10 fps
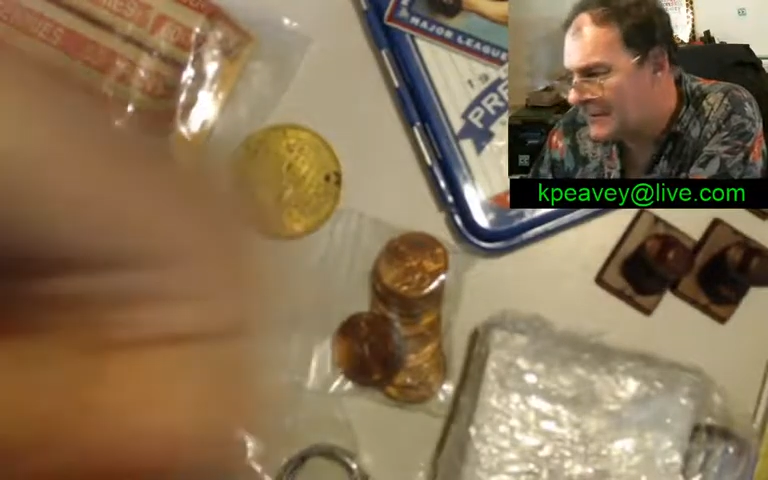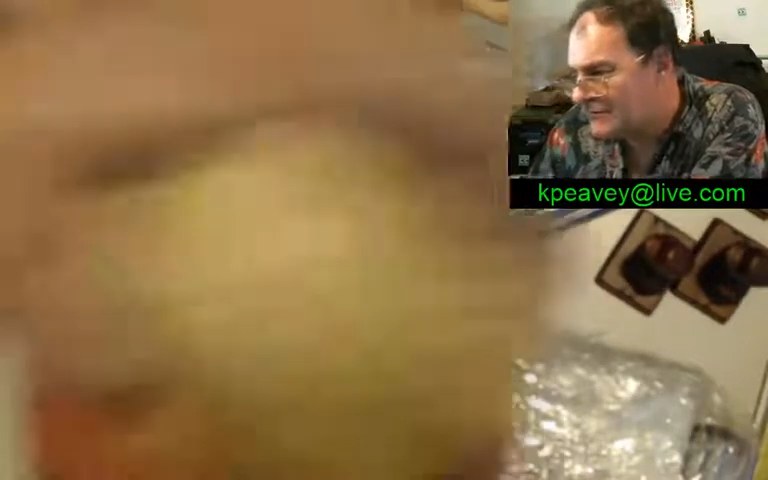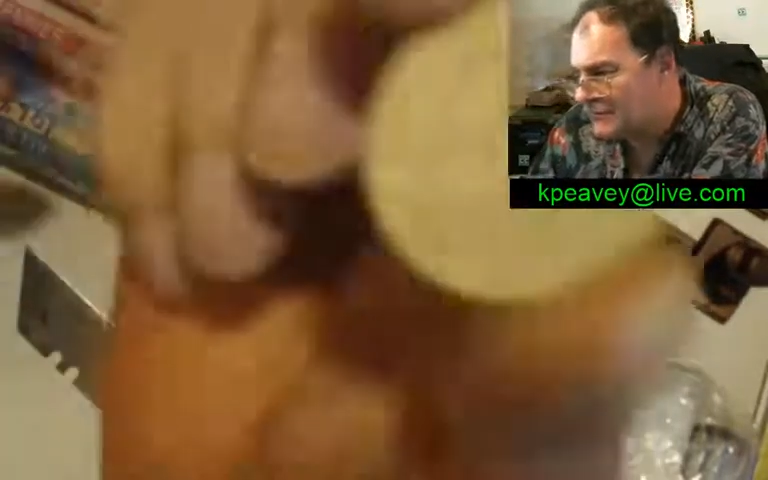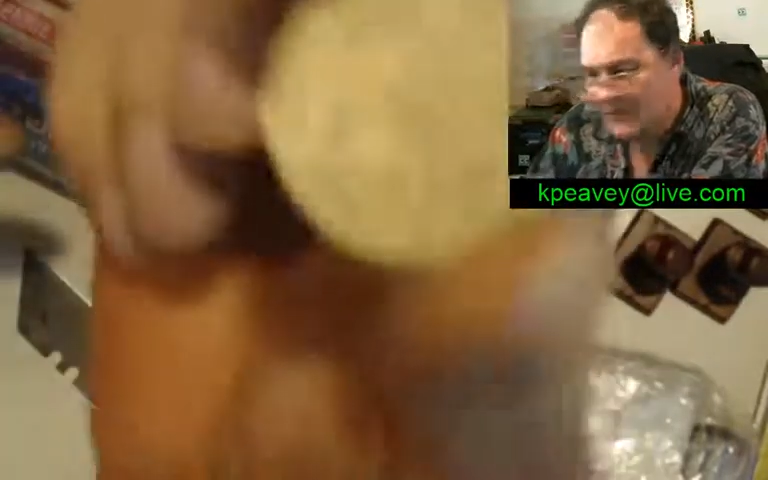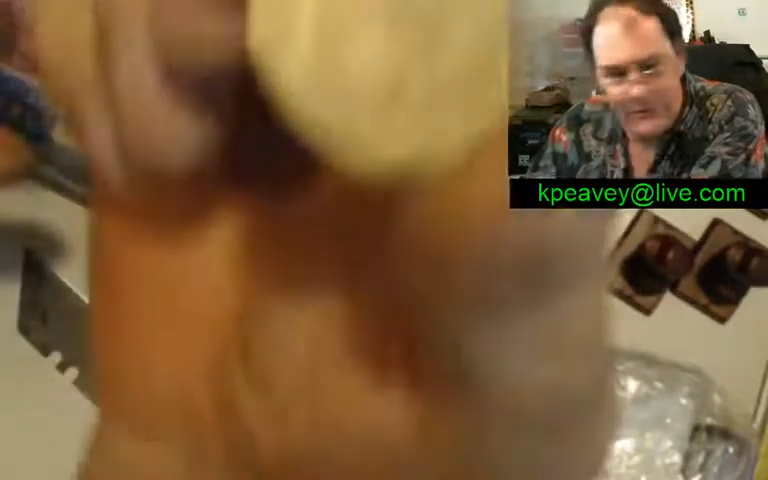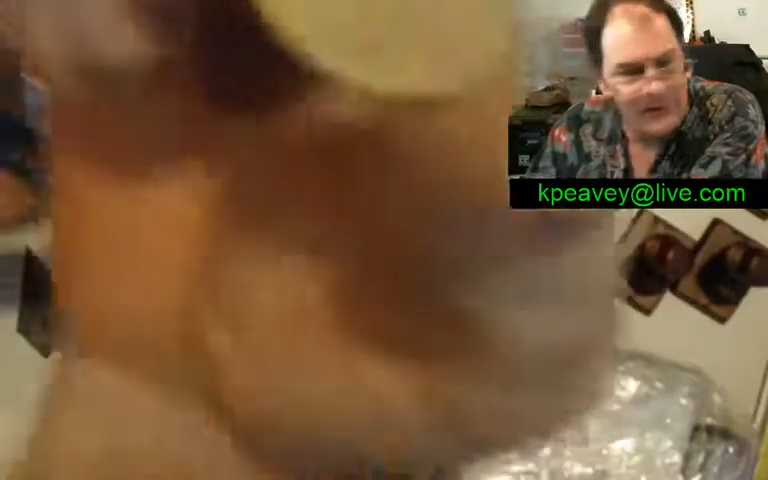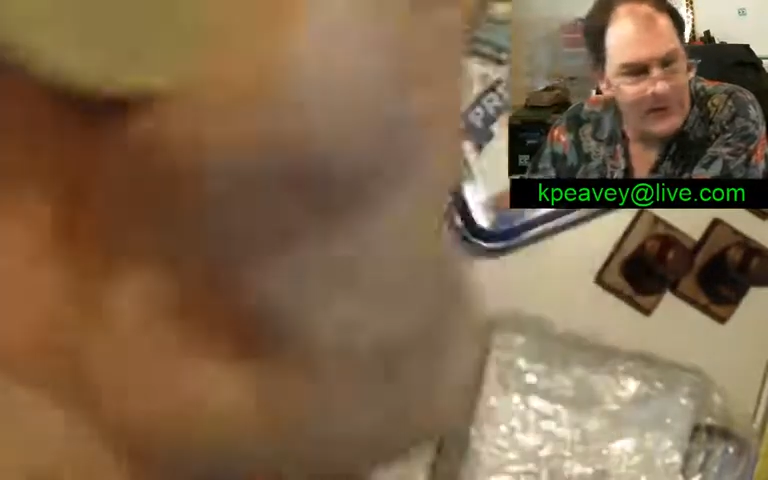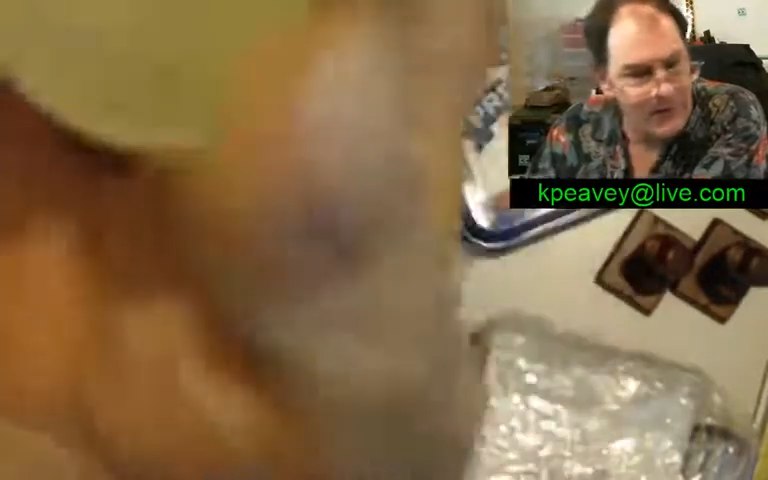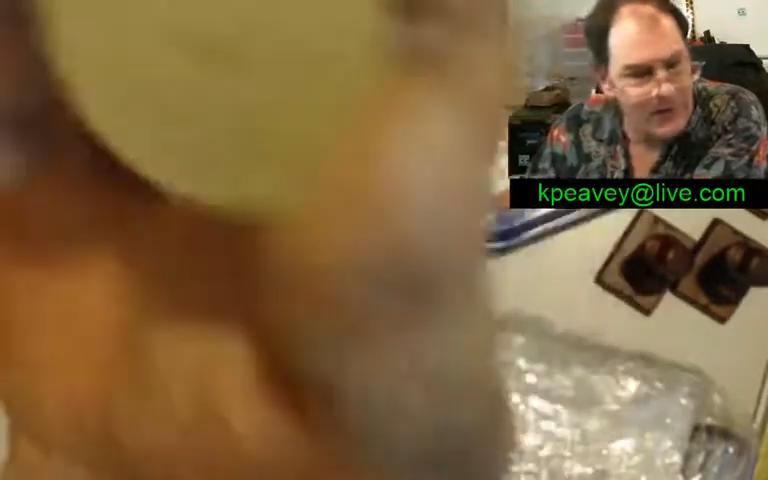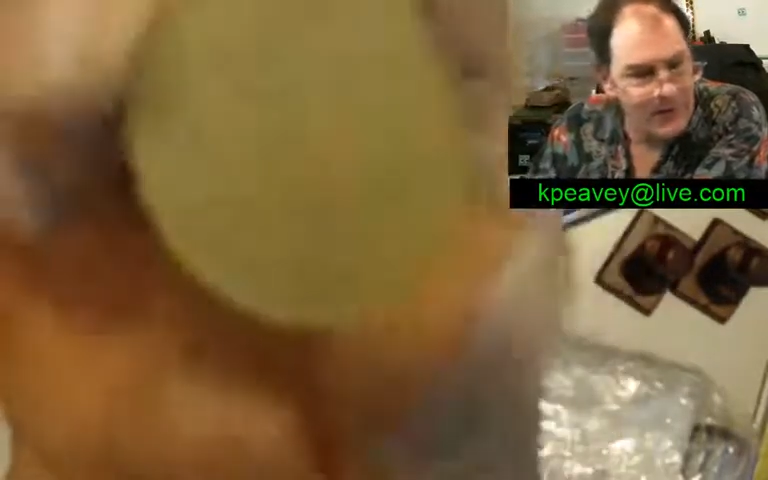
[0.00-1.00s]
Somebody's been to
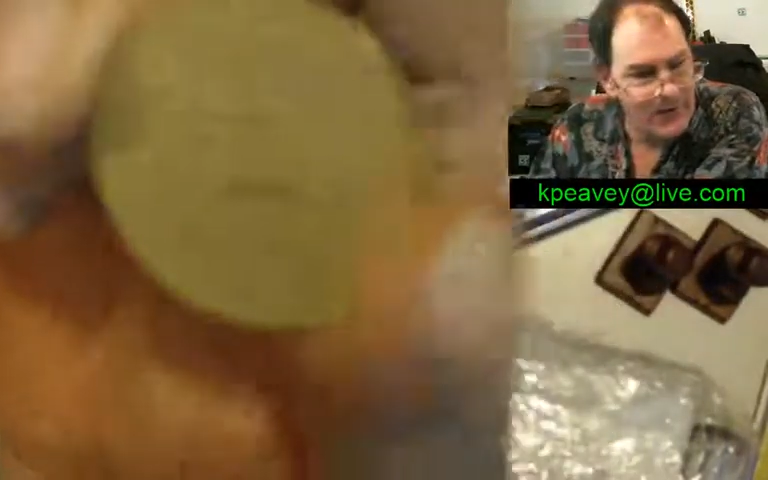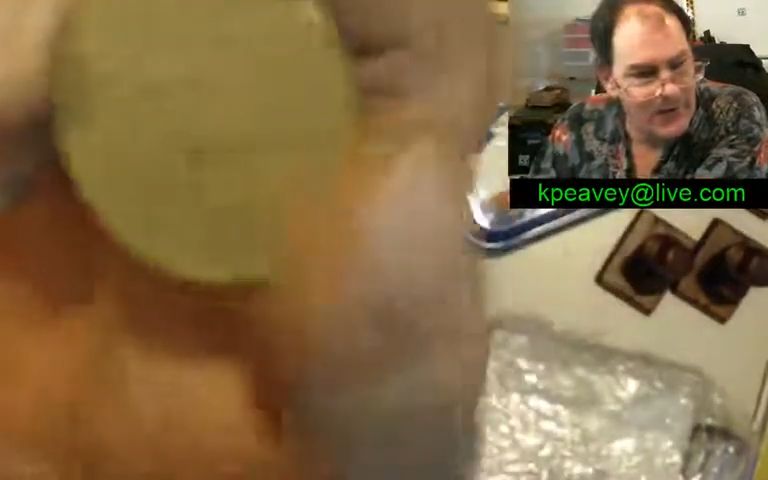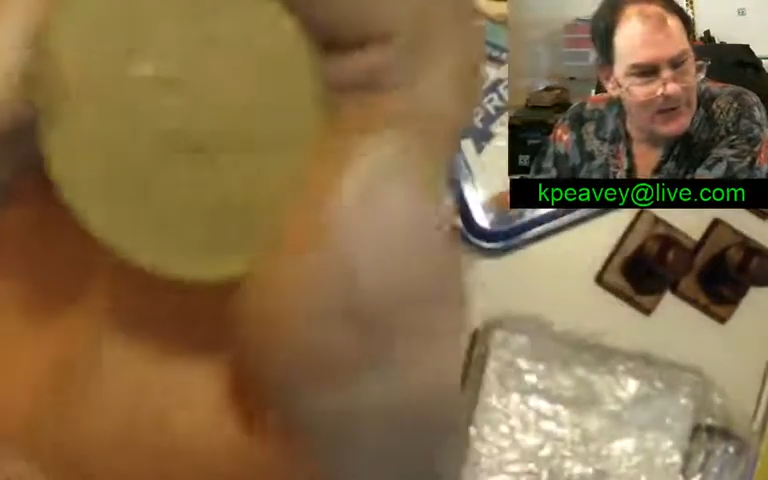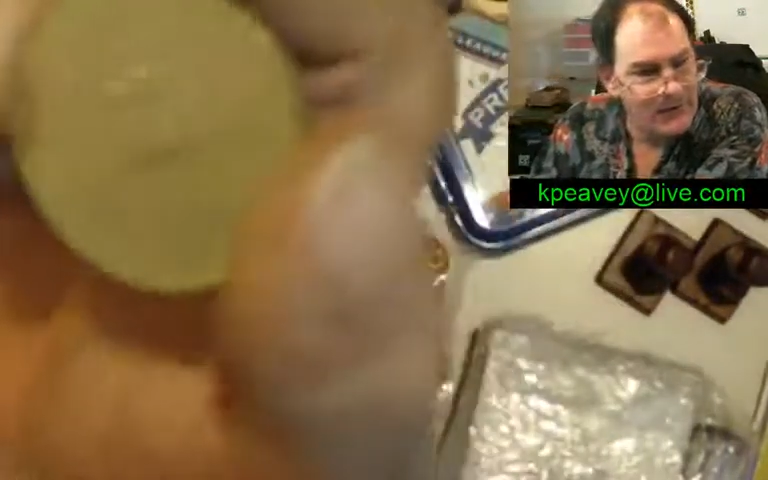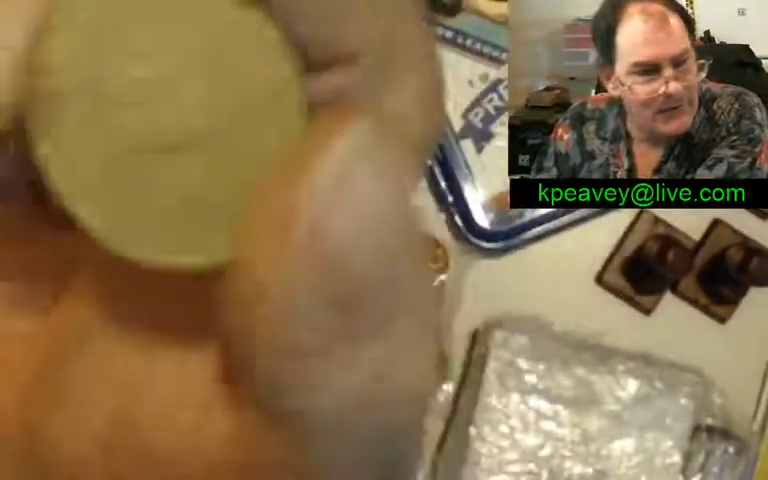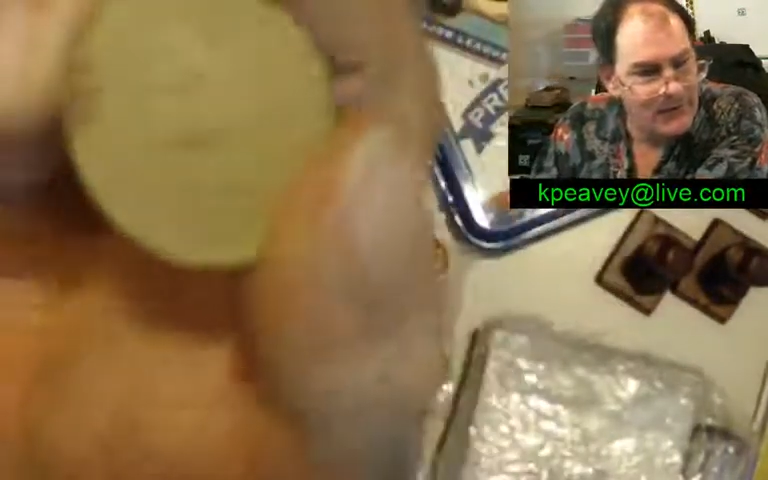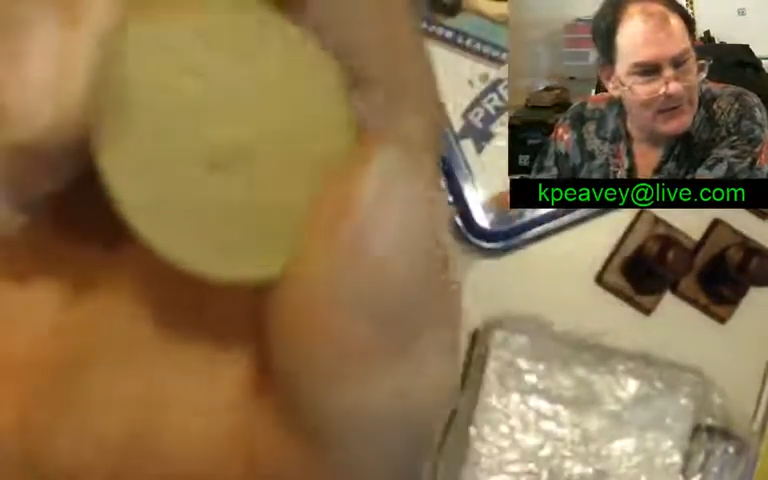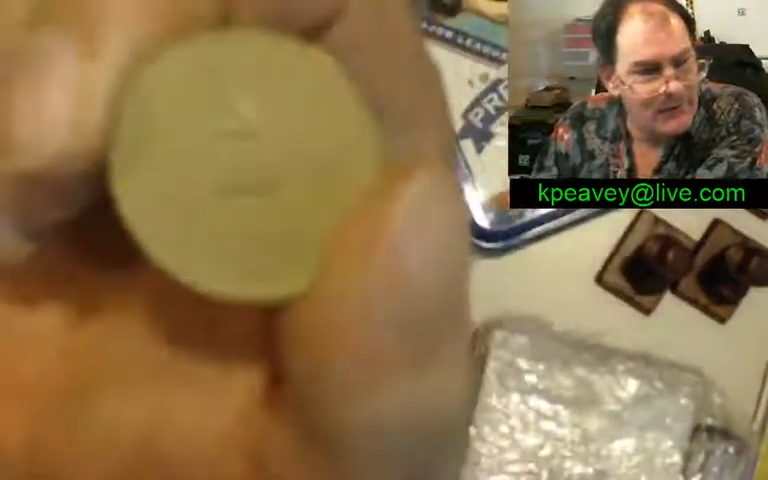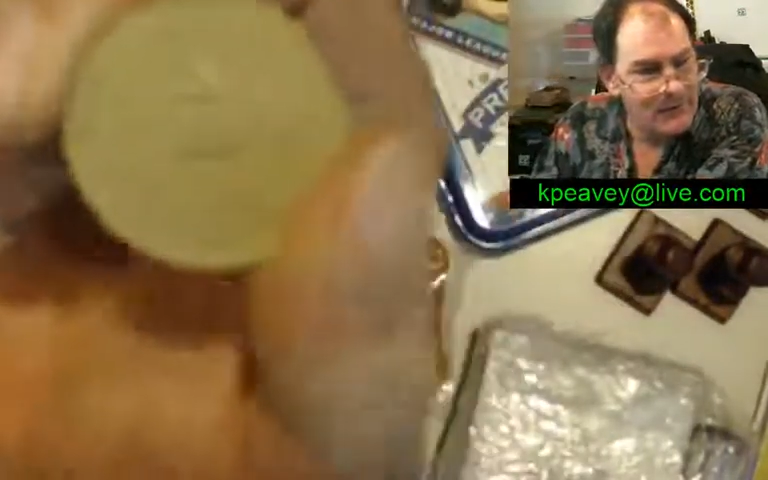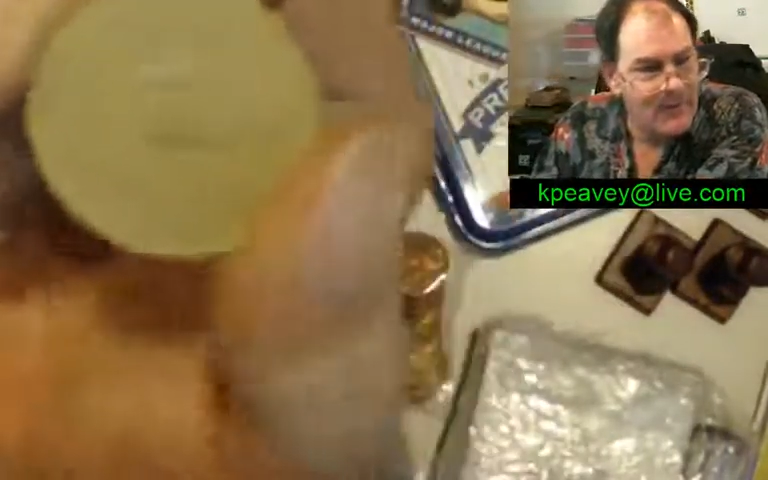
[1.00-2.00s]
the Central